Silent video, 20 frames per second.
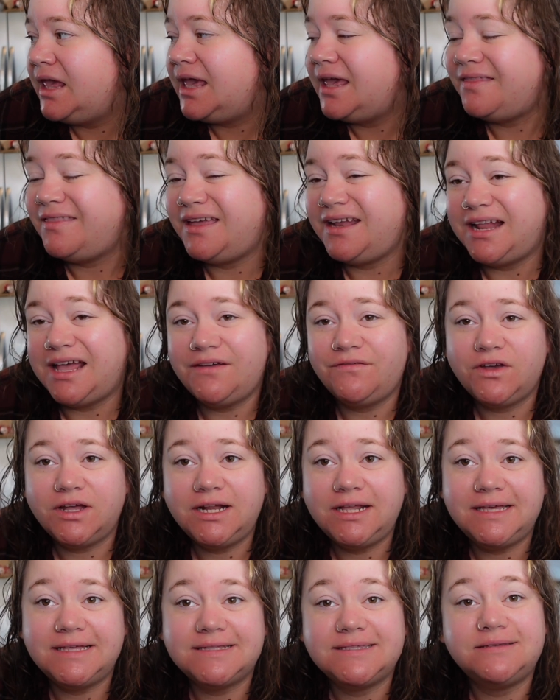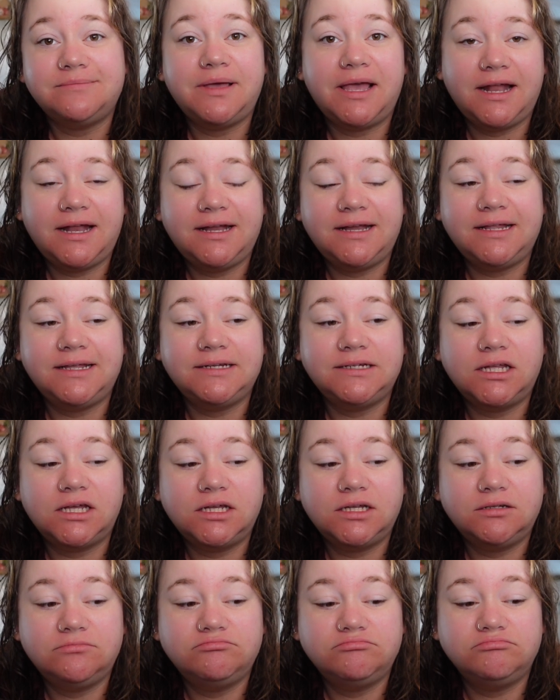And then I've gotta get some editing
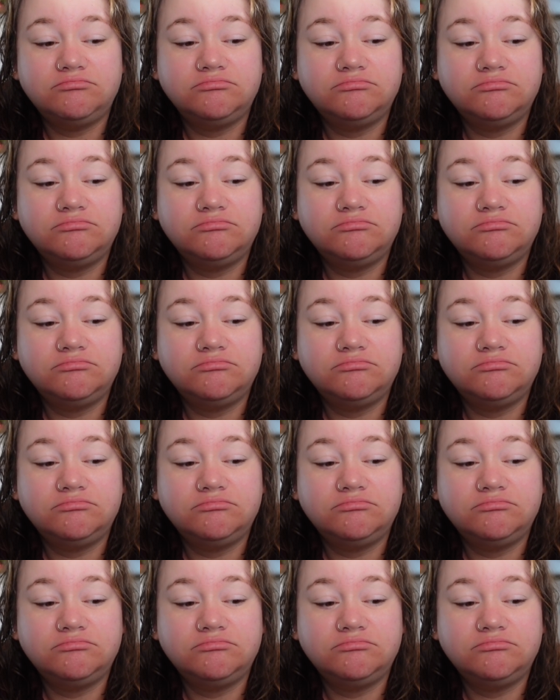done.